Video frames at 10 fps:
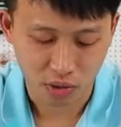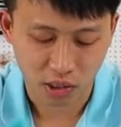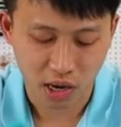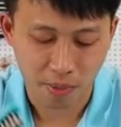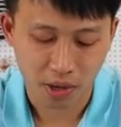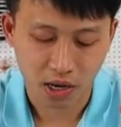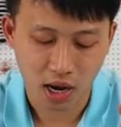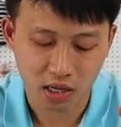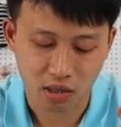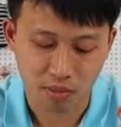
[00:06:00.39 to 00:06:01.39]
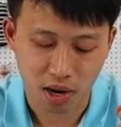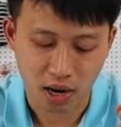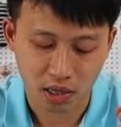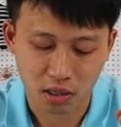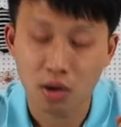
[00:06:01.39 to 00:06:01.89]
can be
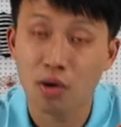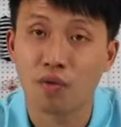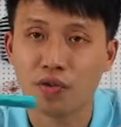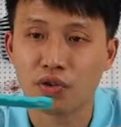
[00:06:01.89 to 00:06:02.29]
customized with